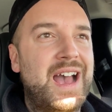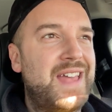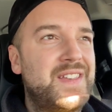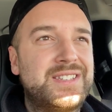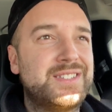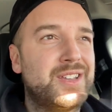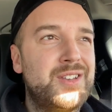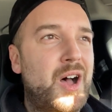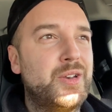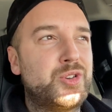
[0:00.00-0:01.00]
And this is the
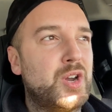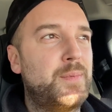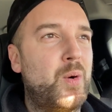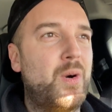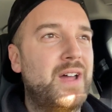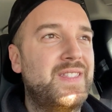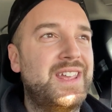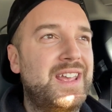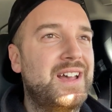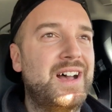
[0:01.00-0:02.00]
non-turbo one. The